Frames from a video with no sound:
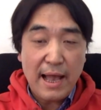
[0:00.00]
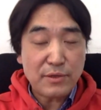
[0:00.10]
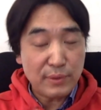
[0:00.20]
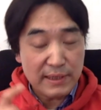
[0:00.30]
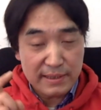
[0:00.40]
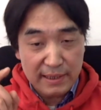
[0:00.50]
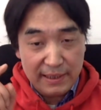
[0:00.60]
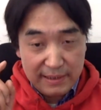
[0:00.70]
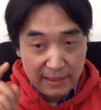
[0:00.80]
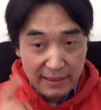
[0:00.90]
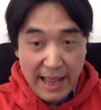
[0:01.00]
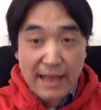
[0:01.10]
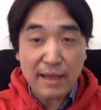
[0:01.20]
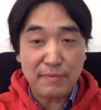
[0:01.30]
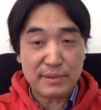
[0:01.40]
Actually, the
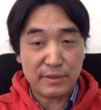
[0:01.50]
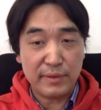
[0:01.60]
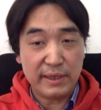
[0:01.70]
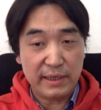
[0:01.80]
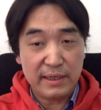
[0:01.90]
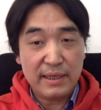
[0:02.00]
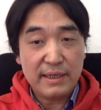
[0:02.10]
lack of security